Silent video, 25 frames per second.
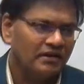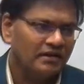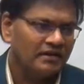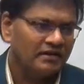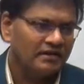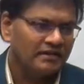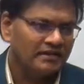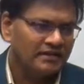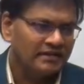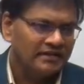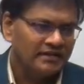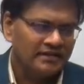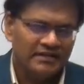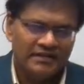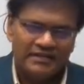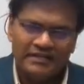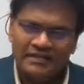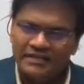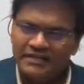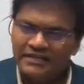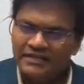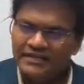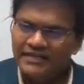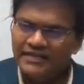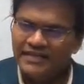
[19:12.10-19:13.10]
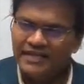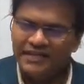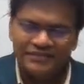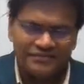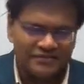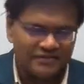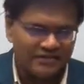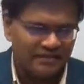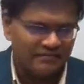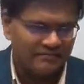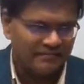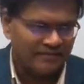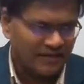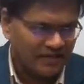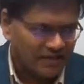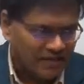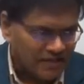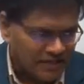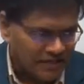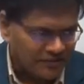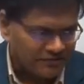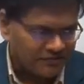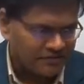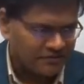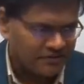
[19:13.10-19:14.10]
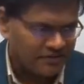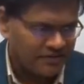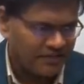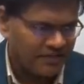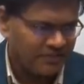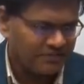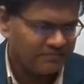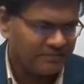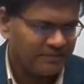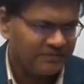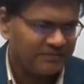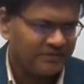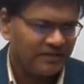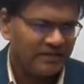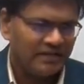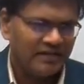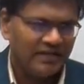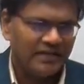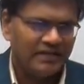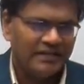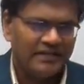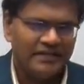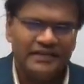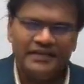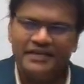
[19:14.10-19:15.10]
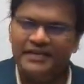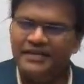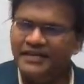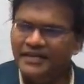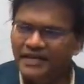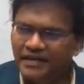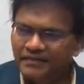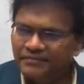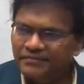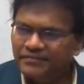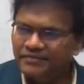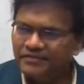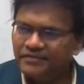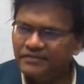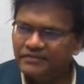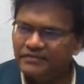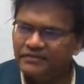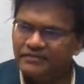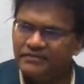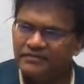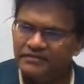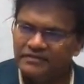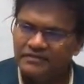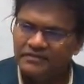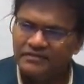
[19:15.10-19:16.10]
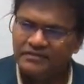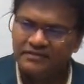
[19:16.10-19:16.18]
is called national markets, especially ENAMs,